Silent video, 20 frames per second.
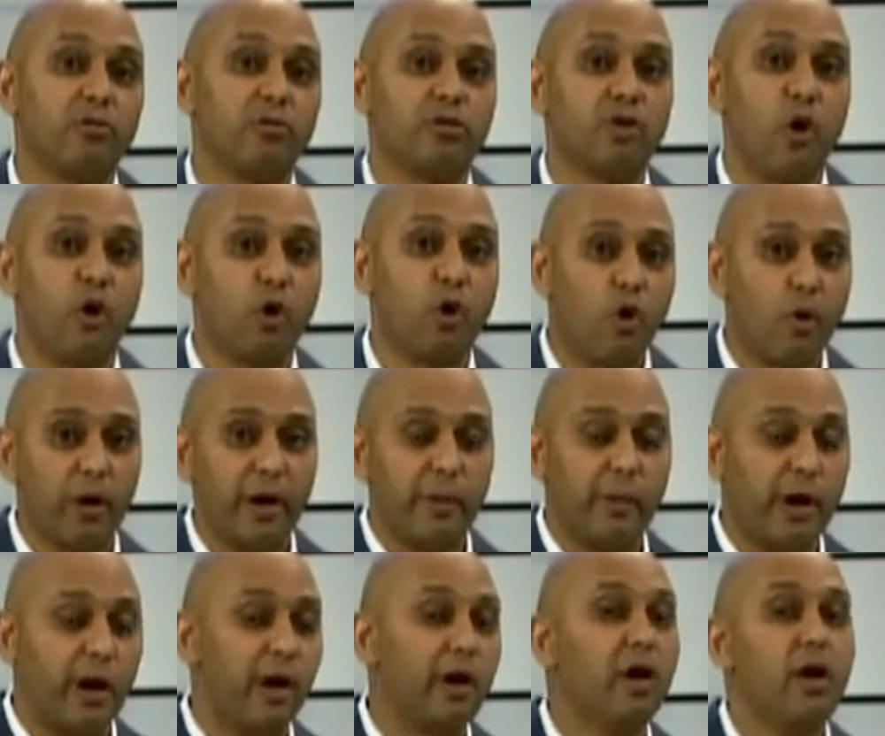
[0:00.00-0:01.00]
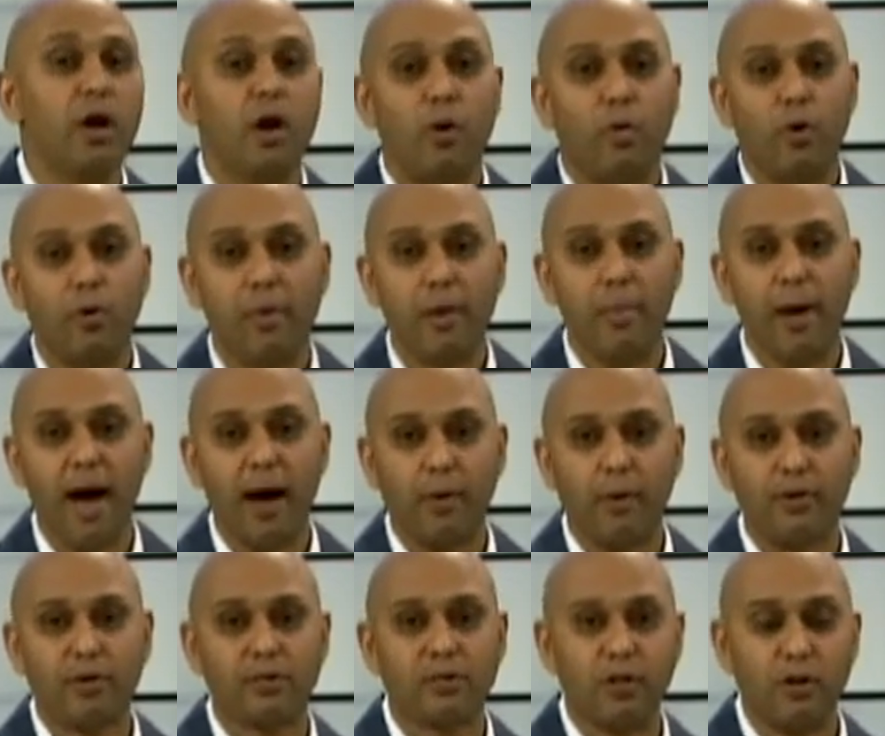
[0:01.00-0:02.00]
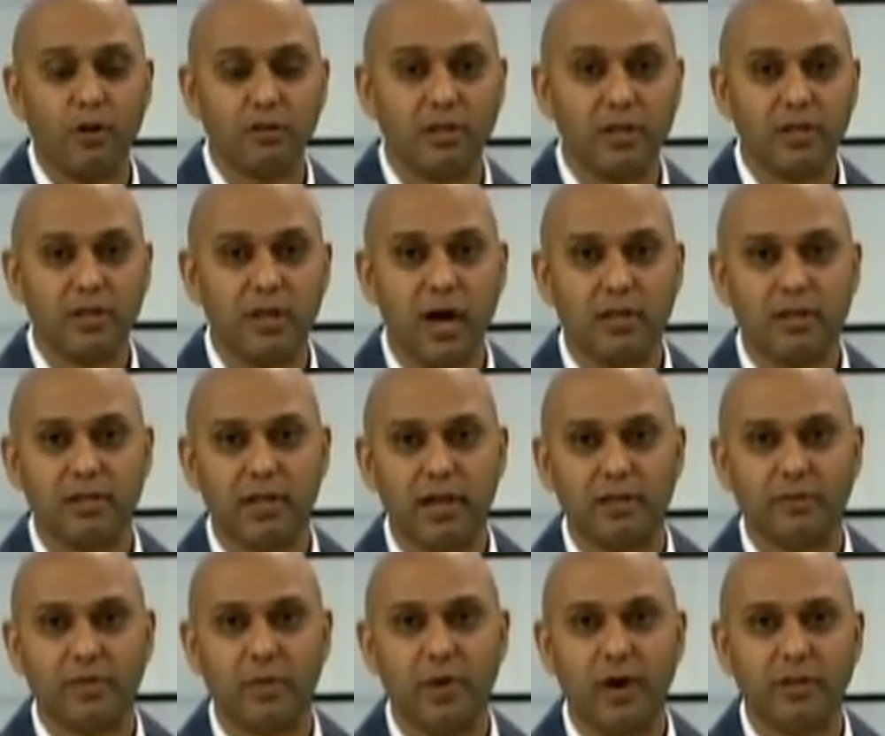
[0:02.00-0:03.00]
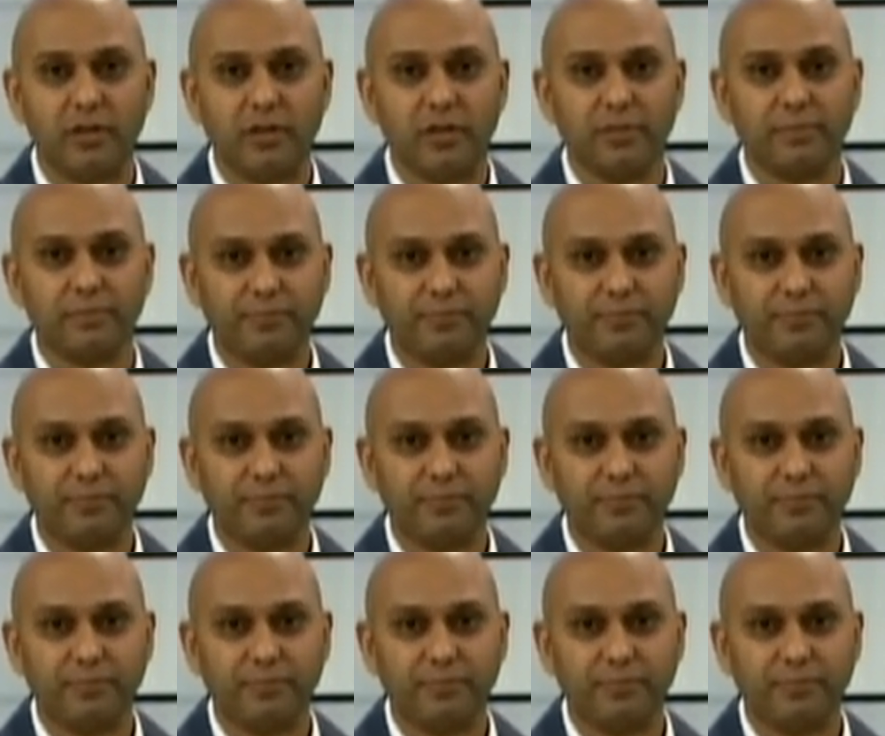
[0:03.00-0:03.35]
Don't go anywhere. We'll be back with his closing thoughts. Thanks for watching.